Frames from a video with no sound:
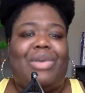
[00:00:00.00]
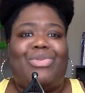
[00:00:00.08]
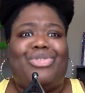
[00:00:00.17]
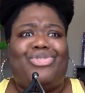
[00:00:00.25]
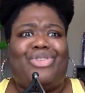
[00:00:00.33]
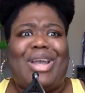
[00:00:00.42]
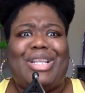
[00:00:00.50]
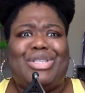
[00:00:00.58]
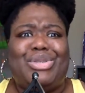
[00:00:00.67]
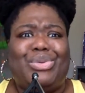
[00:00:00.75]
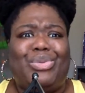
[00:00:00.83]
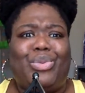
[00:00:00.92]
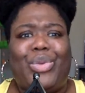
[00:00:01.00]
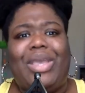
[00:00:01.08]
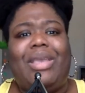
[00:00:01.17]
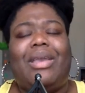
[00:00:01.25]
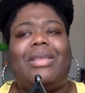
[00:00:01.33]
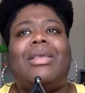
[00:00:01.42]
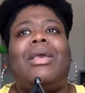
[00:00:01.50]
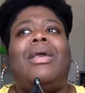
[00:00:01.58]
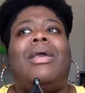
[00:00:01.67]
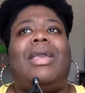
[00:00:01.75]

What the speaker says: They was just trying to win.